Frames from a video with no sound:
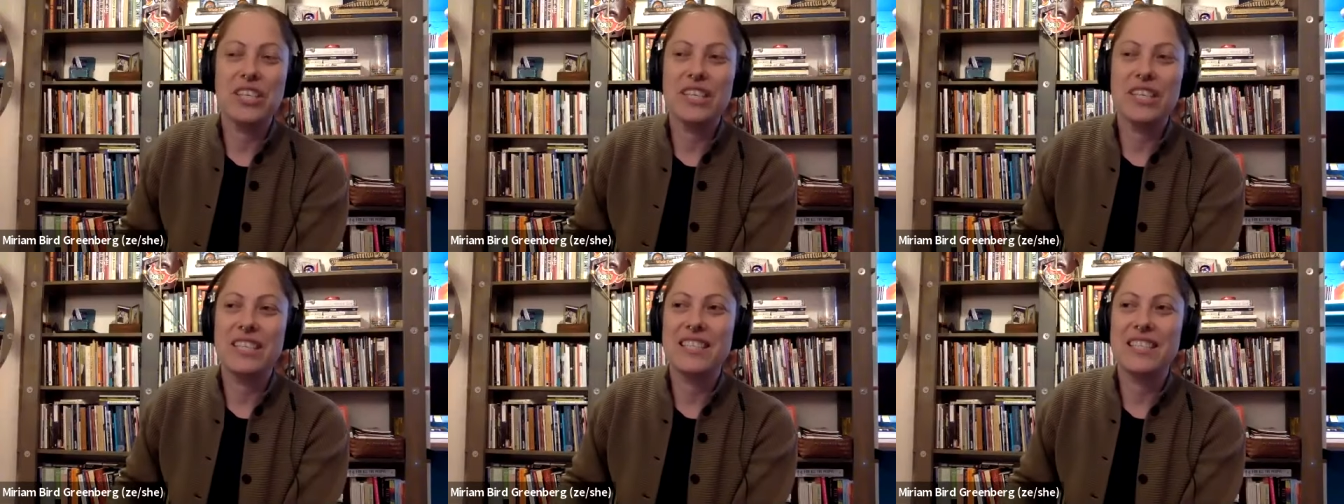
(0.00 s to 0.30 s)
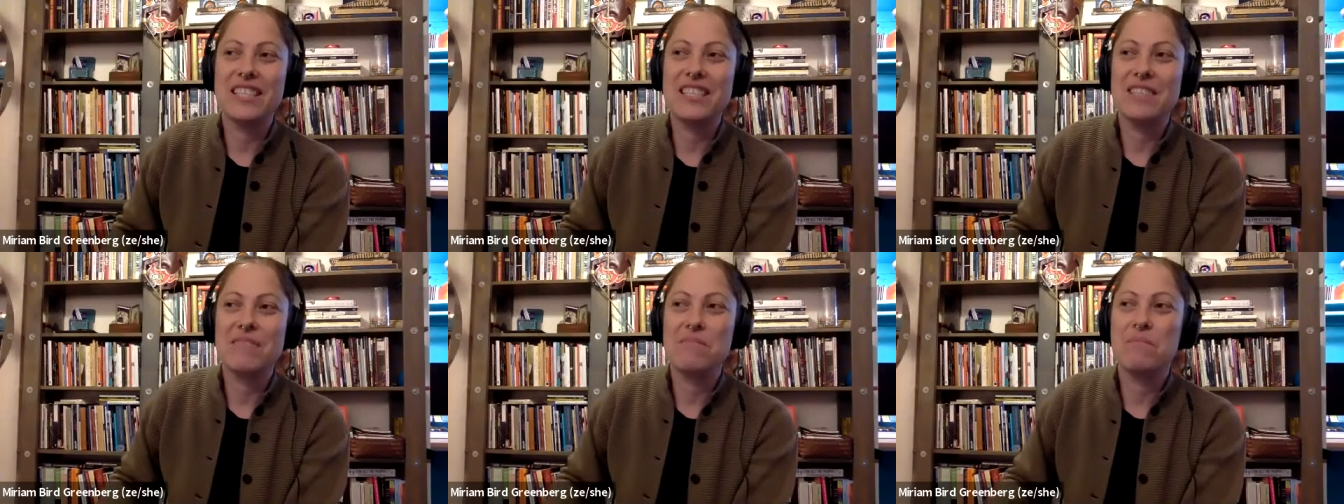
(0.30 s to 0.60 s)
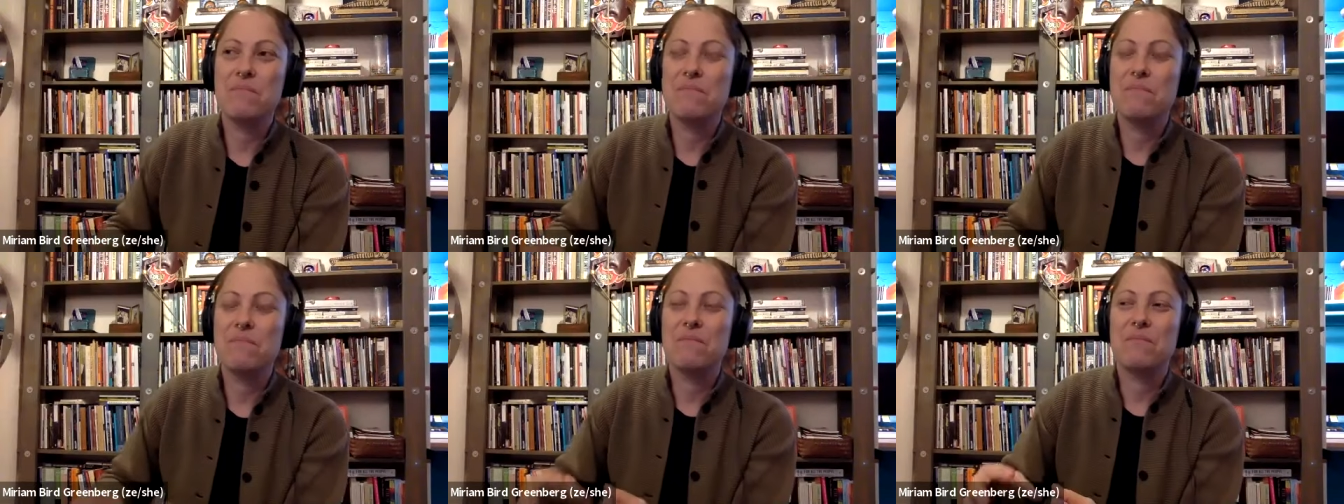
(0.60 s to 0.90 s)
is
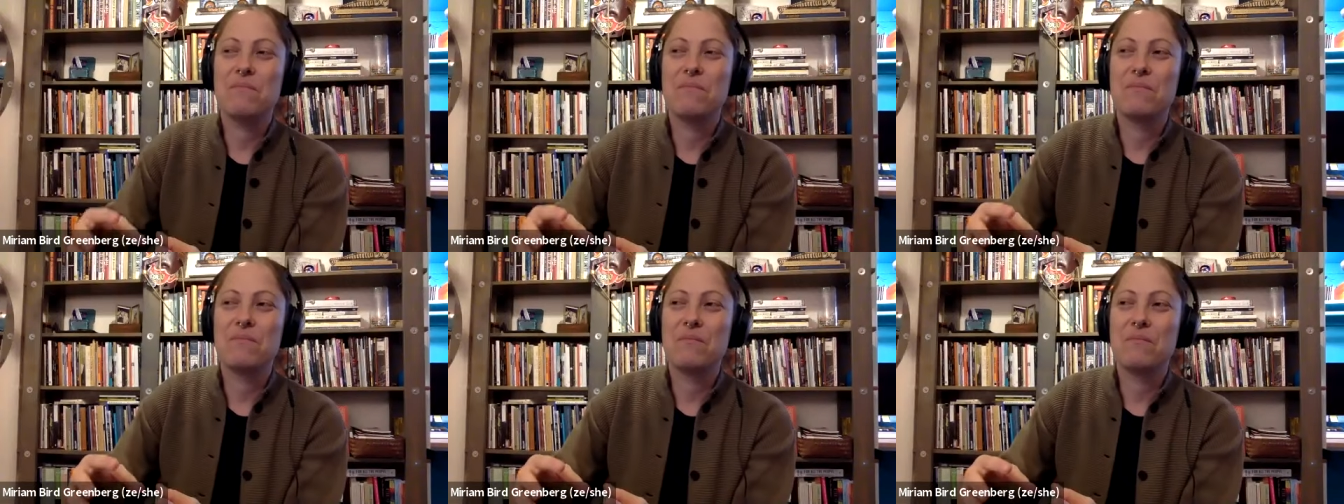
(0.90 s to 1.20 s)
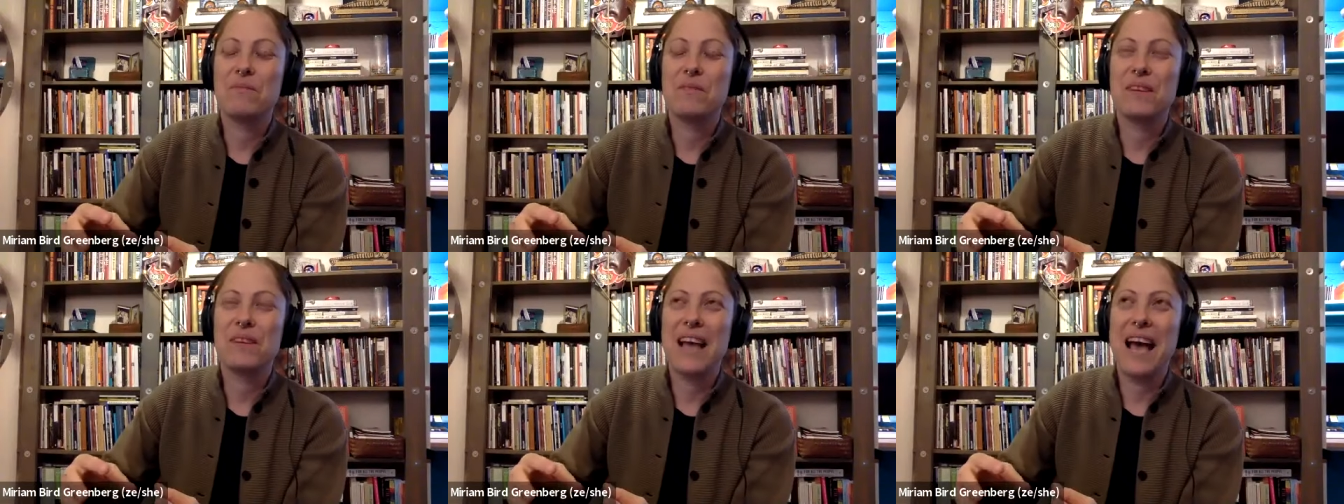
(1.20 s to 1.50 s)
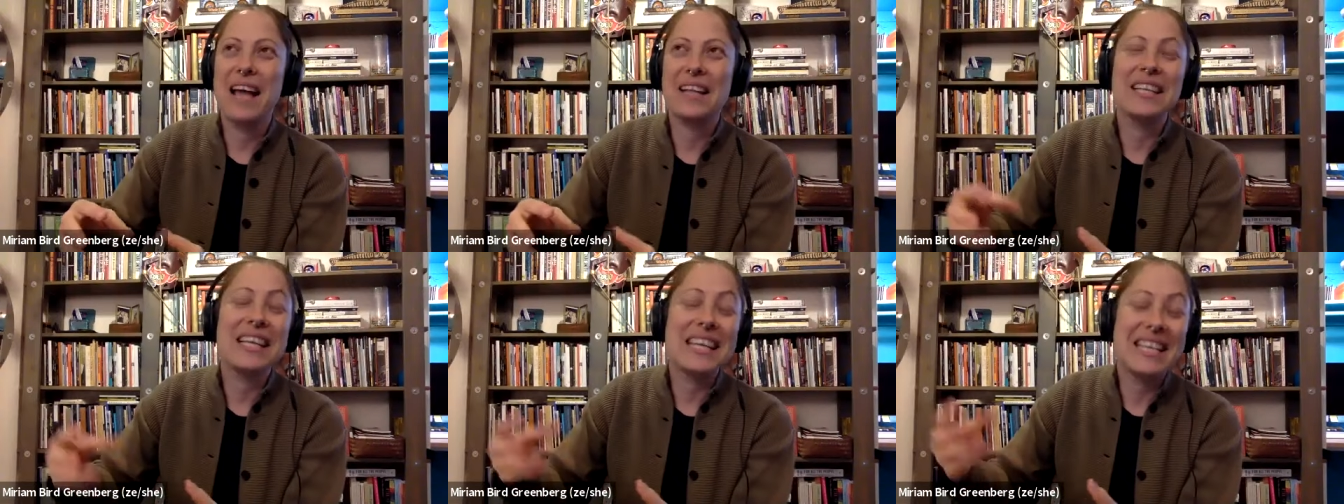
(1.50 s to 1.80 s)

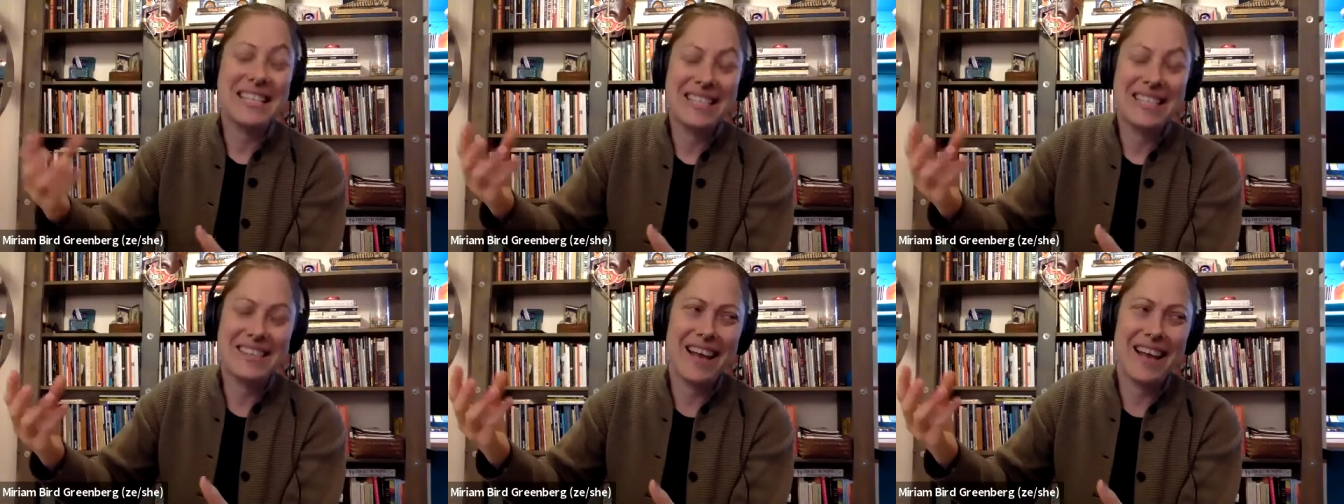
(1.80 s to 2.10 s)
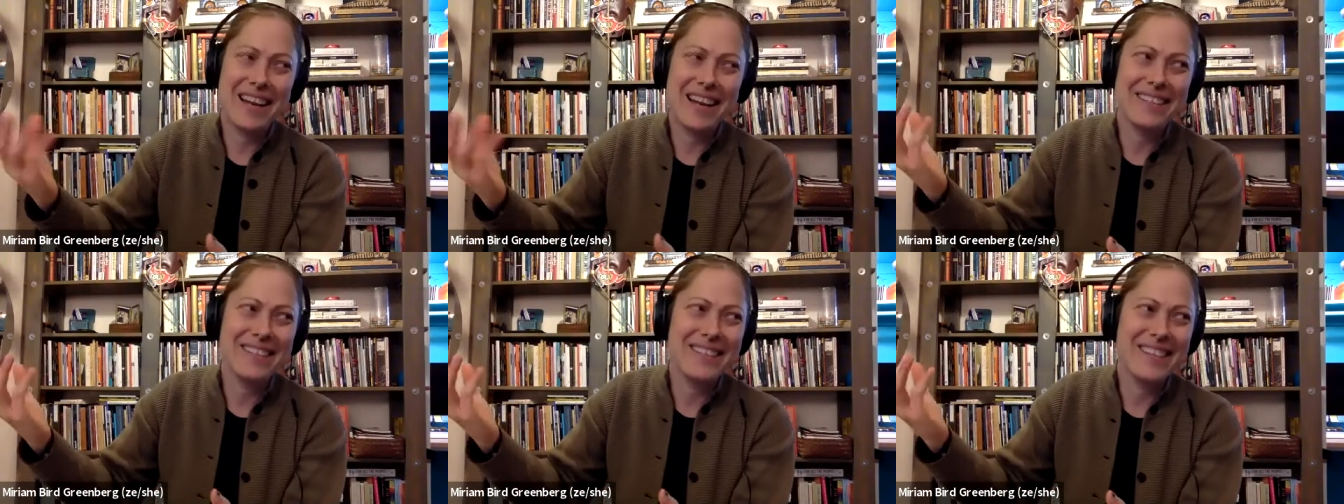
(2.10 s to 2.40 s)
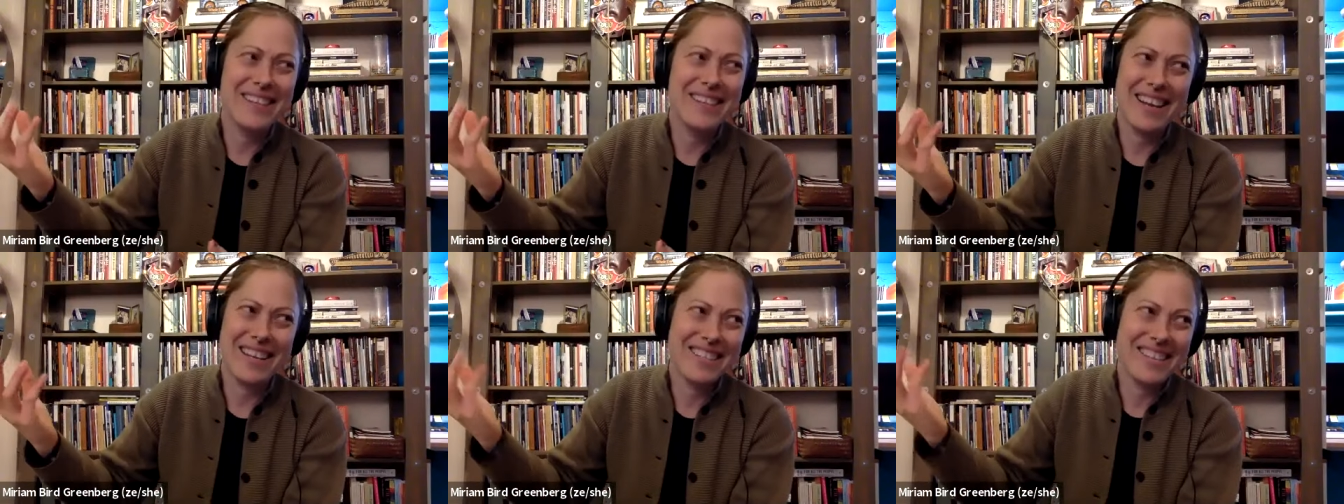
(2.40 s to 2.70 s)
at least getting to
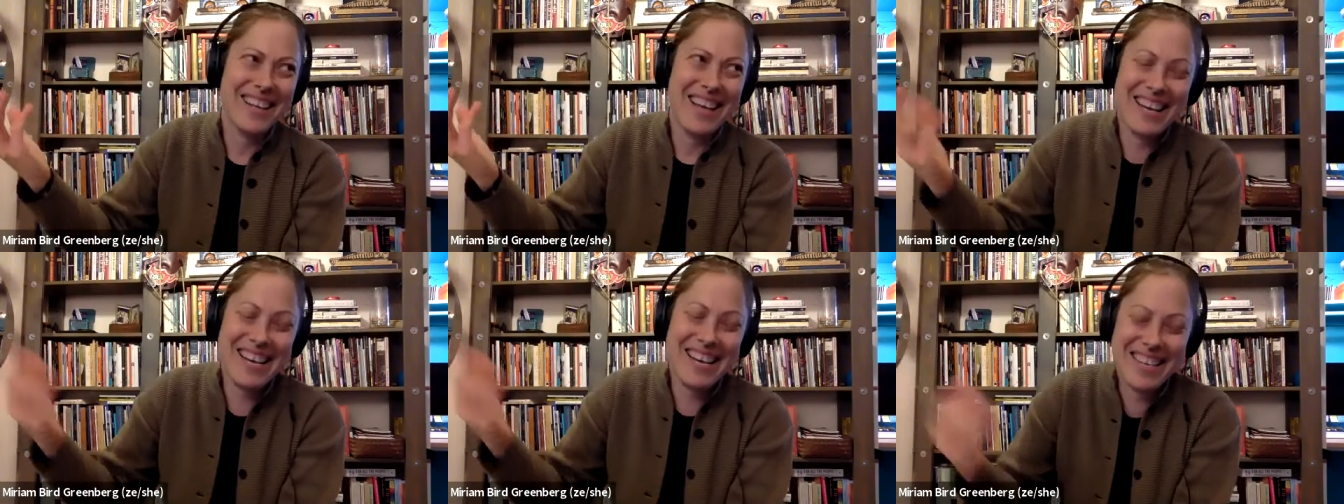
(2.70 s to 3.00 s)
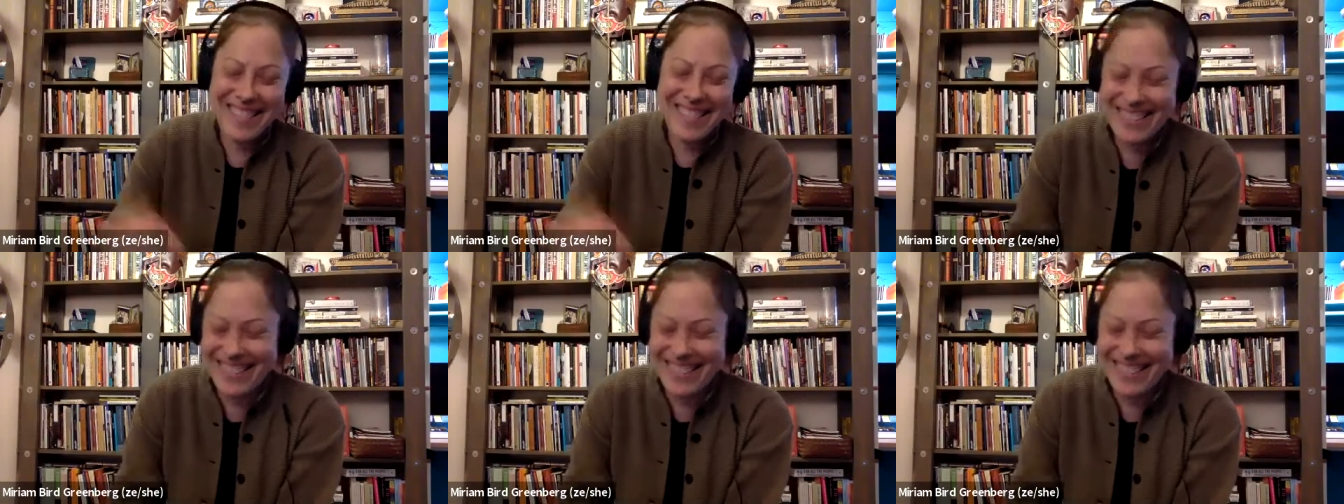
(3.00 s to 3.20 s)
the next line